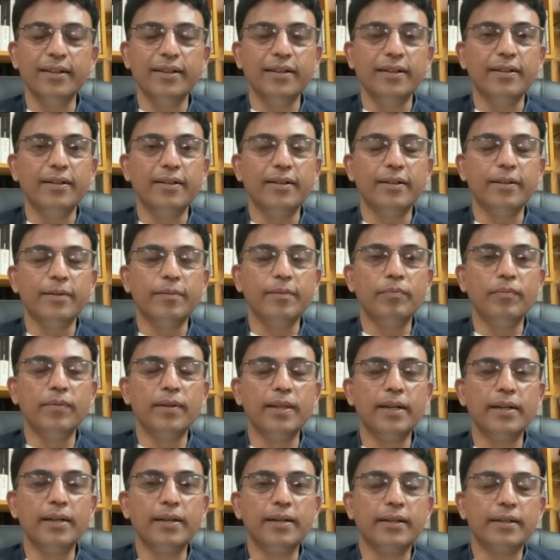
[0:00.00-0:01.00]

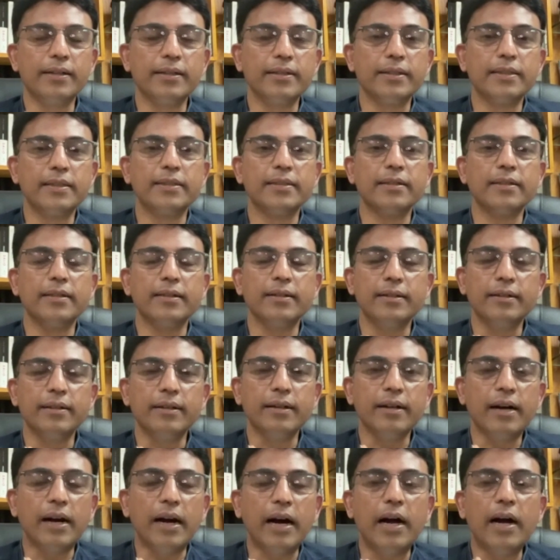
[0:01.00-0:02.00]
that it is
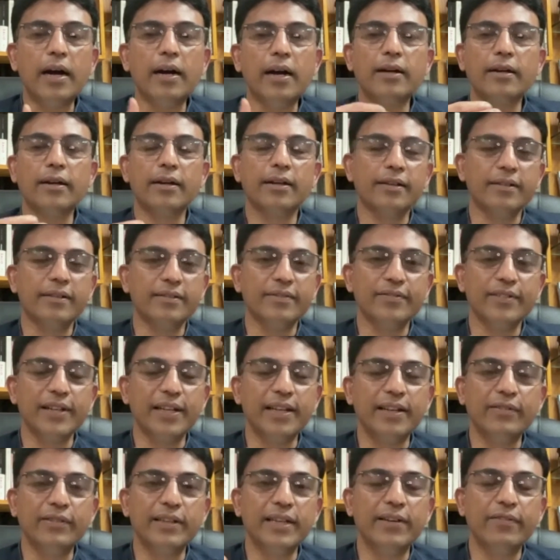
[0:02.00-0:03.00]
hard
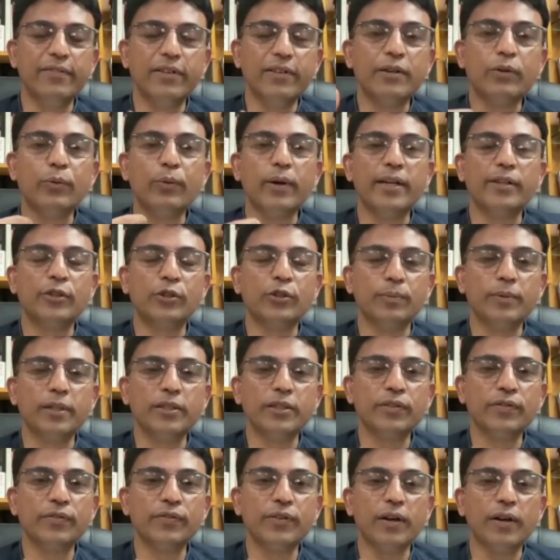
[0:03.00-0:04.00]
while they've acquired so
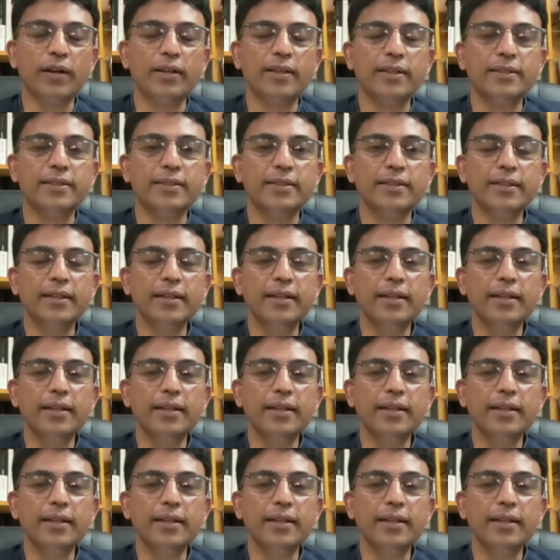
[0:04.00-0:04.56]
much of knowledge,